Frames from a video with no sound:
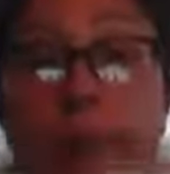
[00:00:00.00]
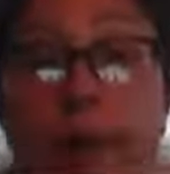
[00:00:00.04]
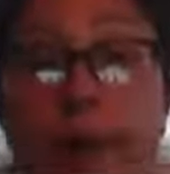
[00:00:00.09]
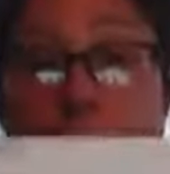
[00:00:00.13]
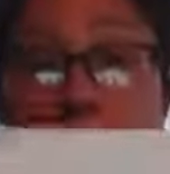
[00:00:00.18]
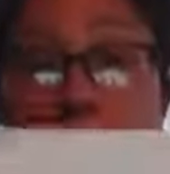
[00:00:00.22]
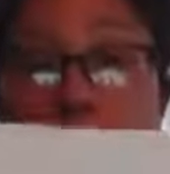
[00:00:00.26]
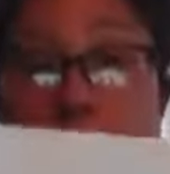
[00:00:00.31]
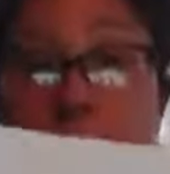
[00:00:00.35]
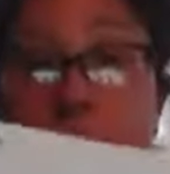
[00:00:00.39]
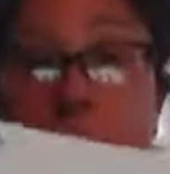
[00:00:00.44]

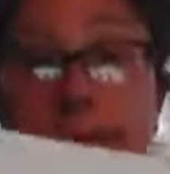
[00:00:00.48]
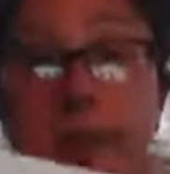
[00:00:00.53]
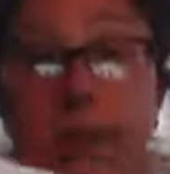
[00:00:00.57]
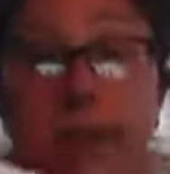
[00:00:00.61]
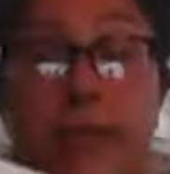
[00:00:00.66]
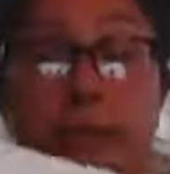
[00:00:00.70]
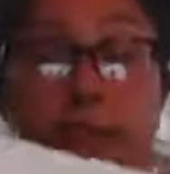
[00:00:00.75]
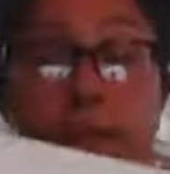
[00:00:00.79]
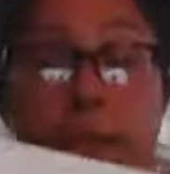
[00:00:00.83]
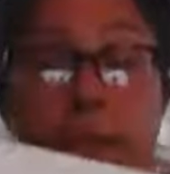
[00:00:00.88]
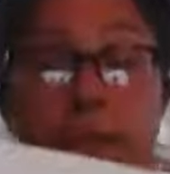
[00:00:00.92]
packet like
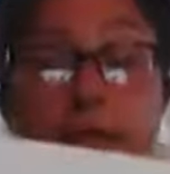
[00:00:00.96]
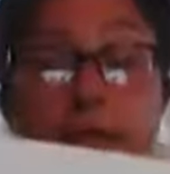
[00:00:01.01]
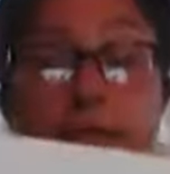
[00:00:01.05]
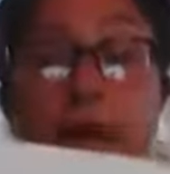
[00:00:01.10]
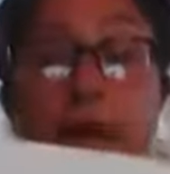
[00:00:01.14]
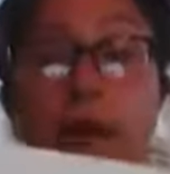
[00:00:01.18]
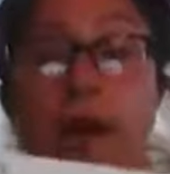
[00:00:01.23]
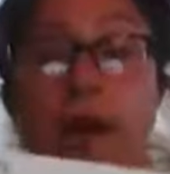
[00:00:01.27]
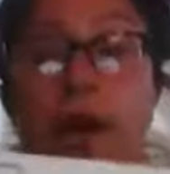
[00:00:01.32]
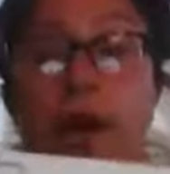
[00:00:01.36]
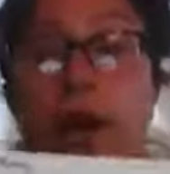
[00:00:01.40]
this
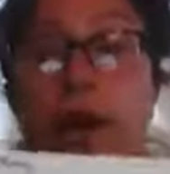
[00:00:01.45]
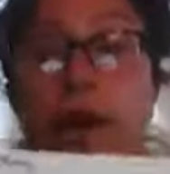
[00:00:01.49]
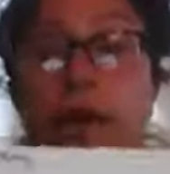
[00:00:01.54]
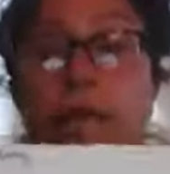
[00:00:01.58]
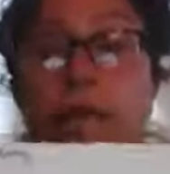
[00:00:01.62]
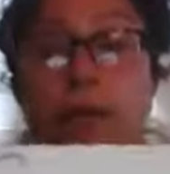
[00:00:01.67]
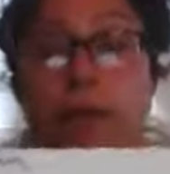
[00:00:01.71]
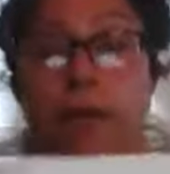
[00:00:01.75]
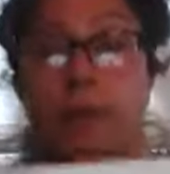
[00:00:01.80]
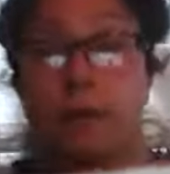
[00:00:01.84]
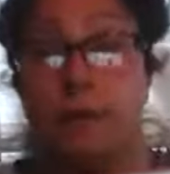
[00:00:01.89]

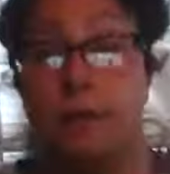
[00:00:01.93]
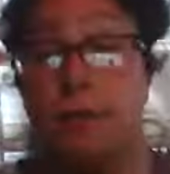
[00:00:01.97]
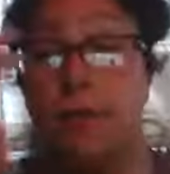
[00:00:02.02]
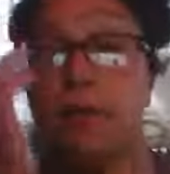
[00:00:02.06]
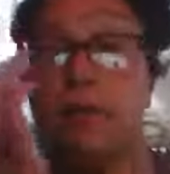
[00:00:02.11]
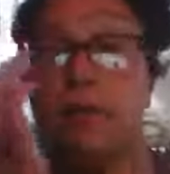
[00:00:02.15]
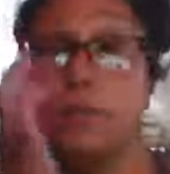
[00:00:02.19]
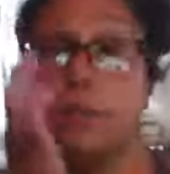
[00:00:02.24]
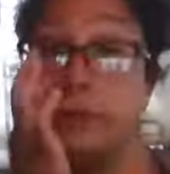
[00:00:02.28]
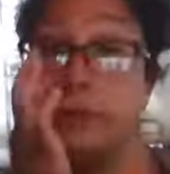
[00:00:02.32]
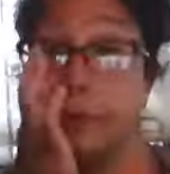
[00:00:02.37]
in the
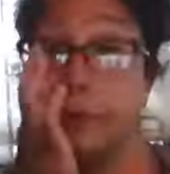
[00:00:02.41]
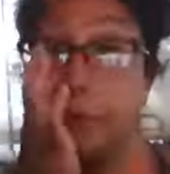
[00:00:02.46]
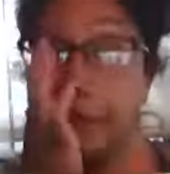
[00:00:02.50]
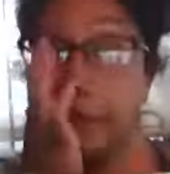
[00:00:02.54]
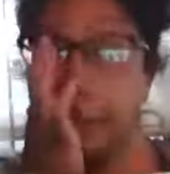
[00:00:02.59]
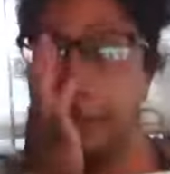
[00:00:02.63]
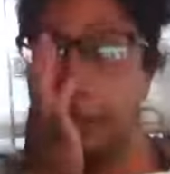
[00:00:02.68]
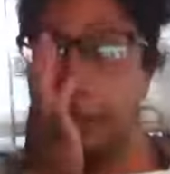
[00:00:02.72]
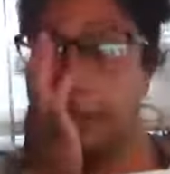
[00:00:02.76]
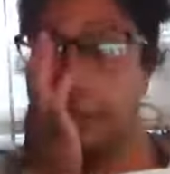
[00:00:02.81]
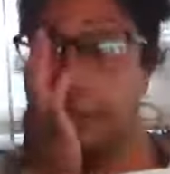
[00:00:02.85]
box with your
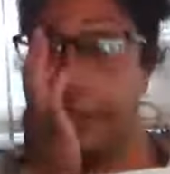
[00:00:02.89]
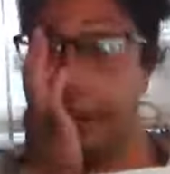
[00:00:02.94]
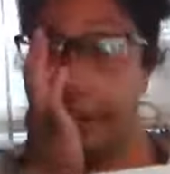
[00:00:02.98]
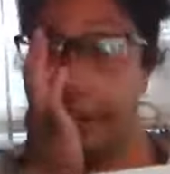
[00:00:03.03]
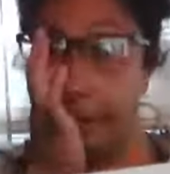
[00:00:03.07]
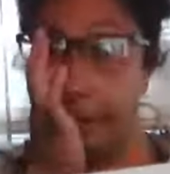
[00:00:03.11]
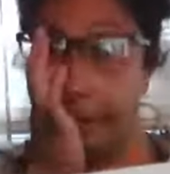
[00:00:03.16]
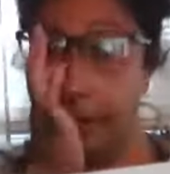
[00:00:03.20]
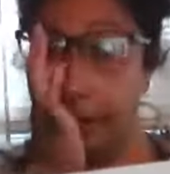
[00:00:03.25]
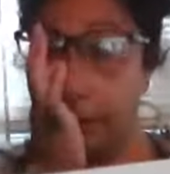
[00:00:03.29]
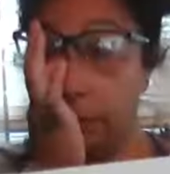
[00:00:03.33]
kids'
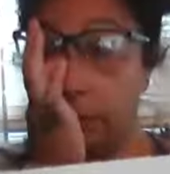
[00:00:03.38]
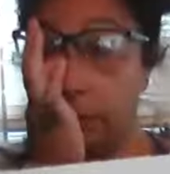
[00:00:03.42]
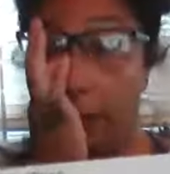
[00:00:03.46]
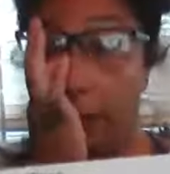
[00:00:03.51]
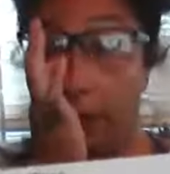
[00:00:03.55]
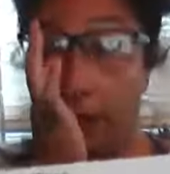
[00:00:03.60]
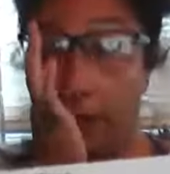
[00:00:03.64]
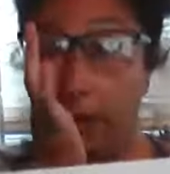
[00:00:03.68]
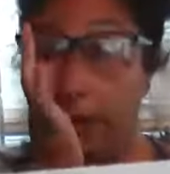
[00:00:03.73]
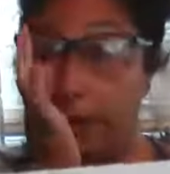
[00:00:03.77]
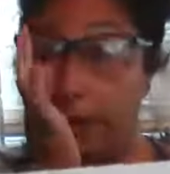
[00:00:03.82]
packets as
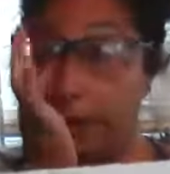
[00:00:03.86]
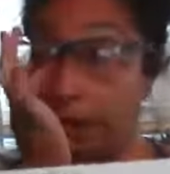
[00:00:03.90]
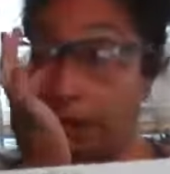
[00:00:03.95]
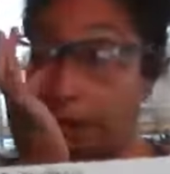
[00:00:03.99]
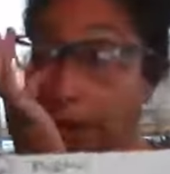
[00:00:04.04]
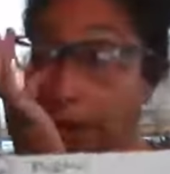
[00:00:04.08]
well.